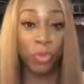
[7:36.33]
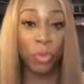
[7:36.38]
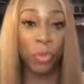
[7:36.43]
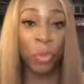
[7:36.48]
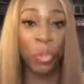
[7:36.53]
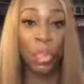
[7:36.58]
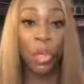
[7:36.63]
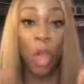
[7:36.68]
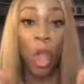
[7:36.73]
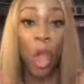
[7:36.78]
you
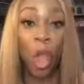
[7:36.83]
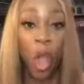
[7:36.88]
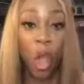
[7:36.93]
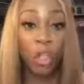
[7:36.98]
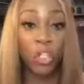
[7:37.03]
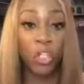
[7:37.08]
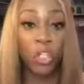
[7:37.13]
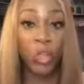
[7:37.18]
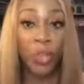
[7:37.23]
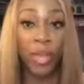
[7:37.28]
could
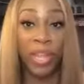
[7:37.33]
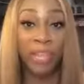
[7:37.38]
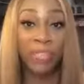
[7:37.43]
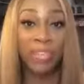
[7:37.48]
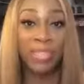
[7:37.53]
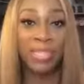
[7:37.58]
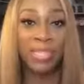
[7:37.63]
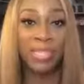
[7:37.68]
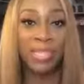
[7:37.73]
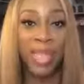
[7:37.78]
also
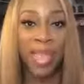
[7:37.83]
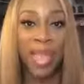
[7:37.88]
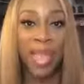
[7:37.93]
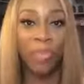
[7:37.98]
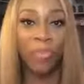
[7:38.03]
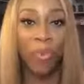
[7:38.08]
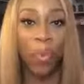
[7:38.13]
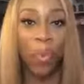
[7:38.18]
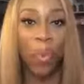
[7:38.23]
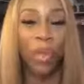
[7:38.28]
even
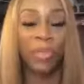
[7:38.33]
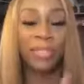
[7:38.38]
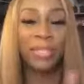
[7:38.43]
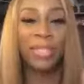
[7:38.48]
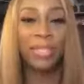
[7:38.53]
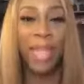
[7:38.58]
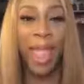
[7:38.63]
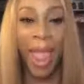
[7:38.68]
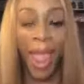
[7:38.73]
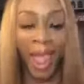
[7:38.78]
save on
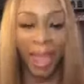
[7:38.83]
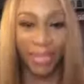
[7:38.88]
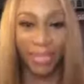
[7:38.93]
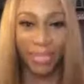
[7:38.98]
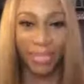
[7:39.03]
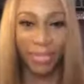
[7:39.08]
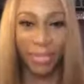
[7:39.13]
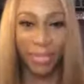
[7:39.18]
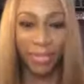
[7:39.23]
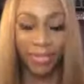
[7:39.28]

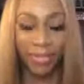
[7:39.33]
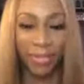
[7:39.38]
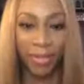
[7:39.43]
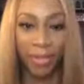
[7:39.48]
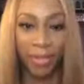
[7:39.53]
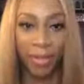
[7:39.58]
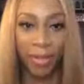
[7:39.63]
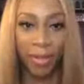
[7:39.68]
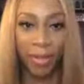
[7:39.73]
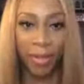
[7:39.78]
taxes.
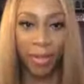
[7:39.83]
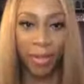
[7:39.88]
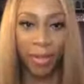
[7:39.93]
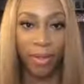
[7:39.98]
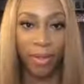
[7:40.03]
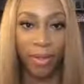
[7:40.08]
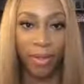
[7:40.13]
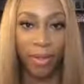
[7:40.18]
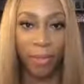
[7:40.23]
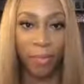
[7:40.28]

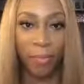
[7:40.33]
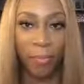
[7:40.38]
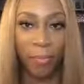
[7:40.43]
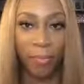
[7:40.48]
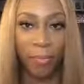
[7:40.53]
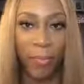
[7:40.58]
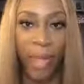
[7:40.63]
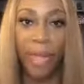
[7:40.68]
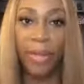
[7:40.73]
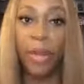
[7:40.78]

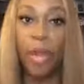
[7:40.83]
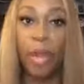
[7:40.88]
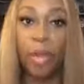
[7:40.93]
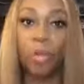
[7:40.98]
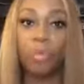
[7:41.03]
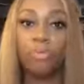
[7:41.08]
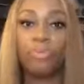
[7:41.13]
I know